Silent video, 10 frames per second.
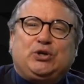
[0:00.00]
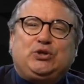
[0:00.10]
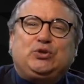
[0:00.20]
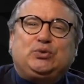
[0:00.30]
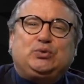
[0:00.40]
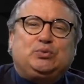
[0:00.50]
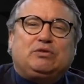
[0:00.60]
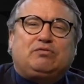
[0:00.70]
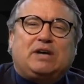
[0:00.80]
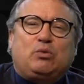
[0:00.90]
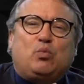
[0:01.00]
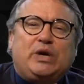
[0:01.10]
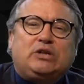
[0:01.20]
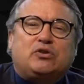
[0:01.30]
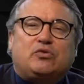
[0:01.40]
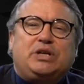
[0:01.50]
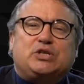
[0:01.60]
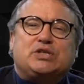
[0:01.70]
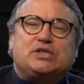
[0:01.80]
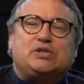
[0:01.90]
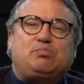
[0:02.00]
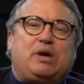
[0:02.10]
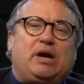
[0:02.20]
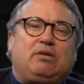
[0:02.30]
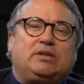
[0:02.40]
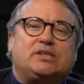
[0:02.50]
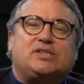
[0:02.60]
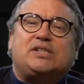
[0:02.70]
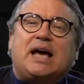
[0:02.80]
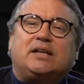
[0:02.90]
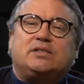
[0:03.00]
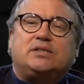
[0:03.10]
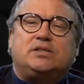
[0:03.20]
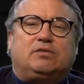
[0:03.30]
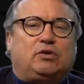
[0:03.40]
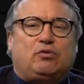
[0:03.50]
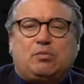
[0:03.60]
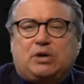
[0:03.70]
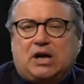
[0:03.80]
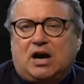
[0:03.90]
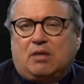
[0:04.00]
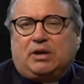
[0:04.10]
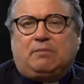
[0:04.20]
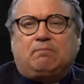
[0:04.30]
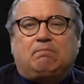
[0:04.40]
you will find winged creatures bearing the standard of the Roman army.